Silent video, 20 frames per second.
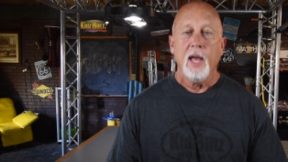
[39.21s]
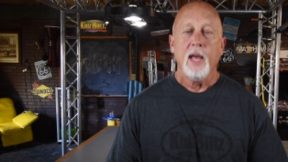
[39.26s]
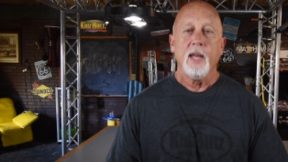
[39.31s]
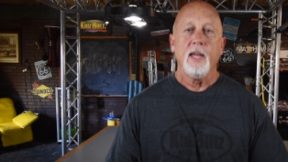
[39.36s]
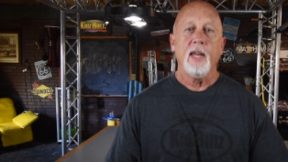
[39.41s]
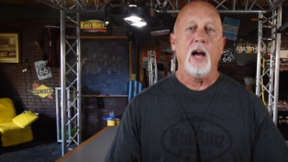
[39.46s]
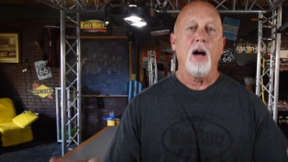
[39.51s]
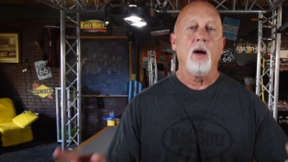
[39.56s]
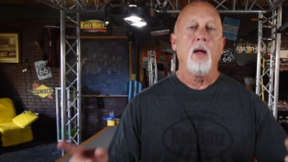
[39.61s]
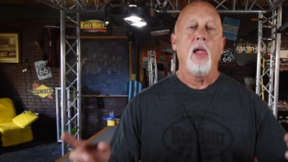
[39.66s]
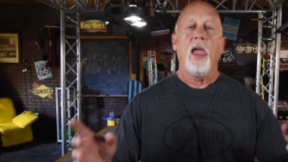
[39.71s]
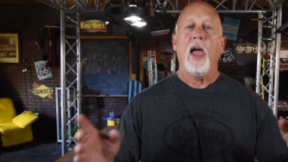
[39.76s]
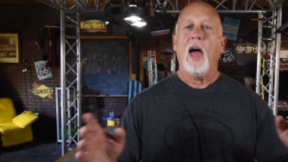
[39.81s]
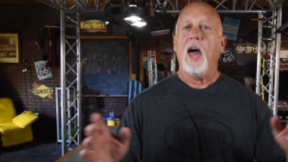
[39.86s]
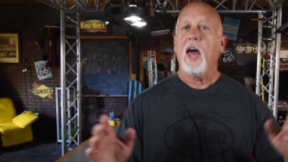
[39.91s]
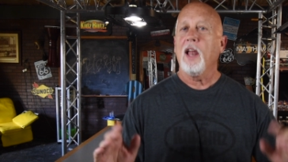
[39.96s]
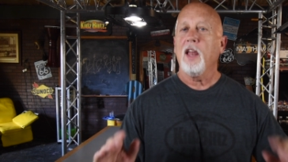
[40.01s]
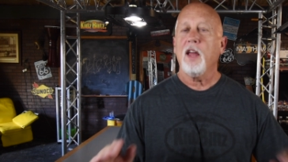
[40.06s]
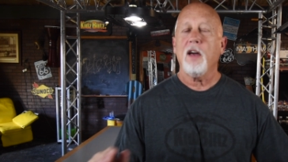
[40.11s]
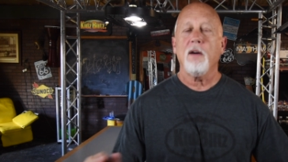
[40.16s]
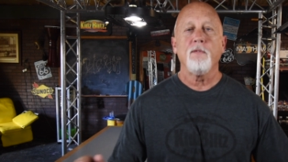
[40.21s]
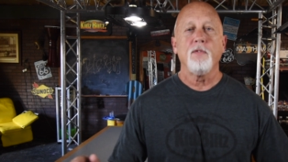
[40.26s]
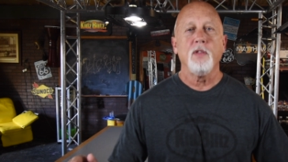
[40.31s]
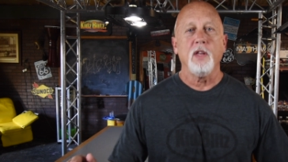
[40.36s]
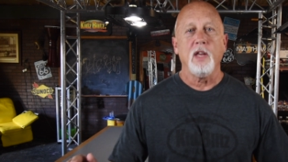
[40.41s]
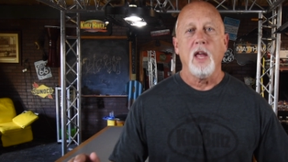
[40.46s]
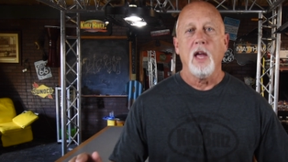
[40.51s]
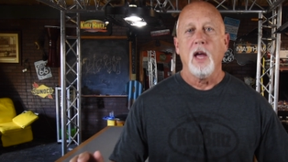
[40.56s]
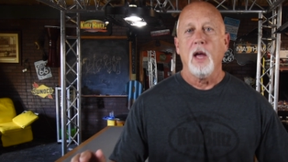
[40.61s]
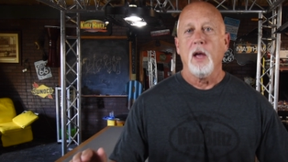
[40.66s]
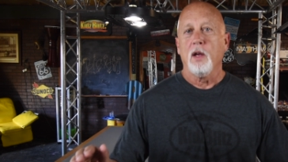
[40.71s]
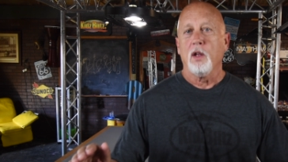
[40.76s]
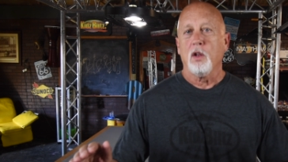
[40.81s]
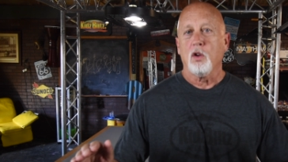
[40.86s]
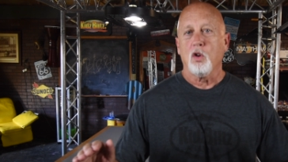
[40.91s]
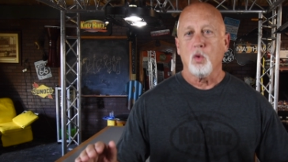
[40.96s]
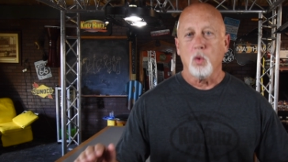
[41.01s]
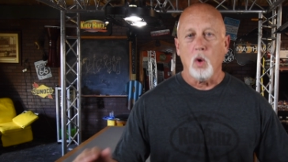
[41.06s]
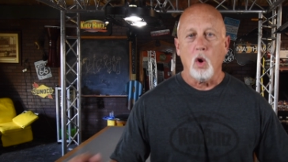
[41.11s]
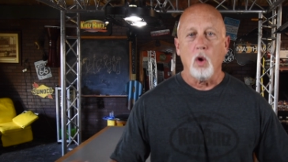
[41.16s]
Now, I love the
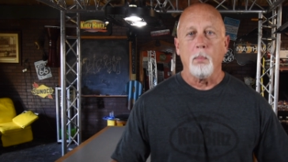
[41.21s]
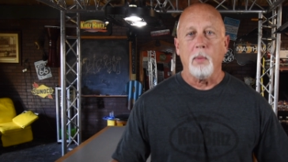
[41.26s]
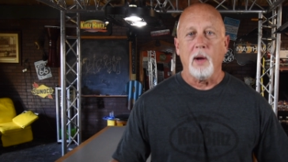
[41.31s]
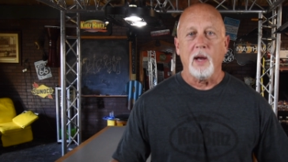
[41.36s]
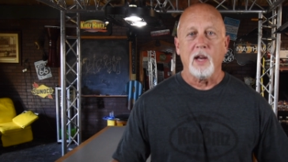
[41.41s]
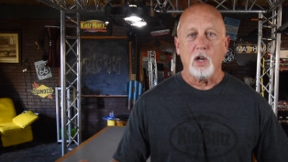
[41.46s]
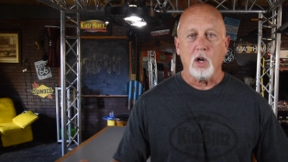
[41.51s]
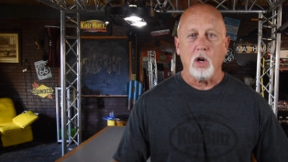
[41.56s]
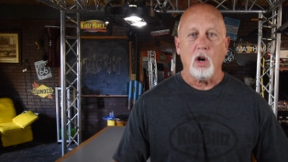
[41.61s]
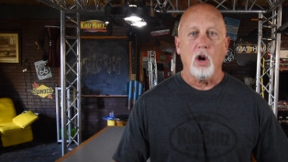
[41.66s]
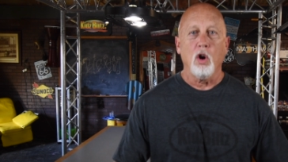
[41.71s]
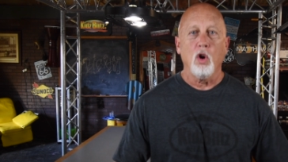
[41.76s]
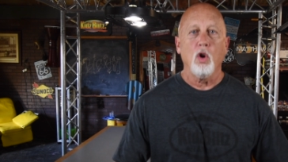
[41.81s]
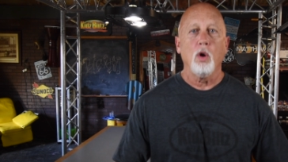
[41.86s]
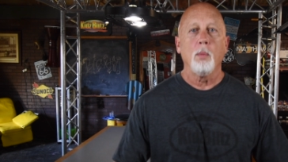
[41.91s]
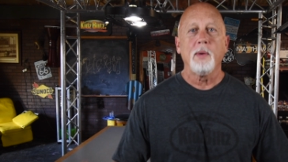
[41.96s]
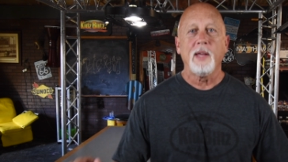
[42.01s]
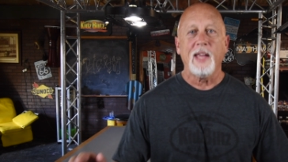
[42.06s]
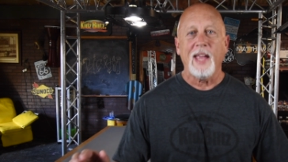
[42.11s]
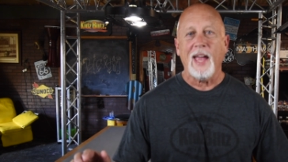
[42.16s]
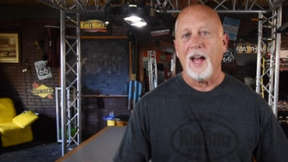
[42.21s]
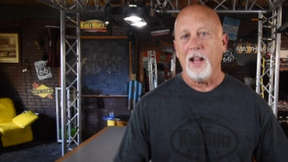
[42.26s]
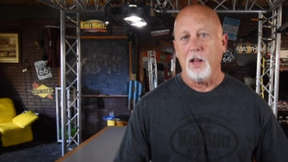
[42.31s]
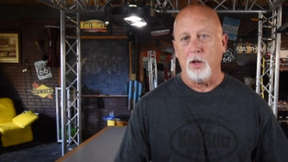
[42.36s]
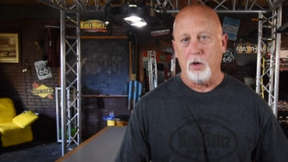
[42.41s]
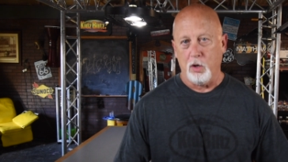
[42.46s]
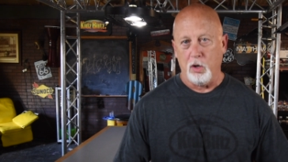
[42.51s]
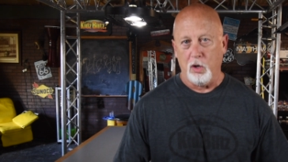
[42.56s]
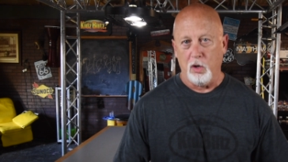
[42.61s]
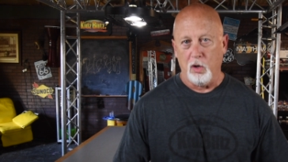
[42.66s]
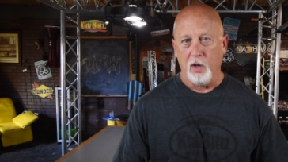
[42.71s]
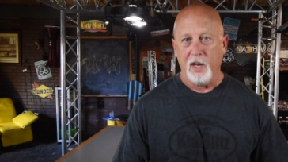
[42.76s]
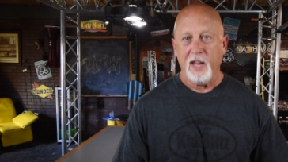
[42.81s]
quote by Herb Kelleher.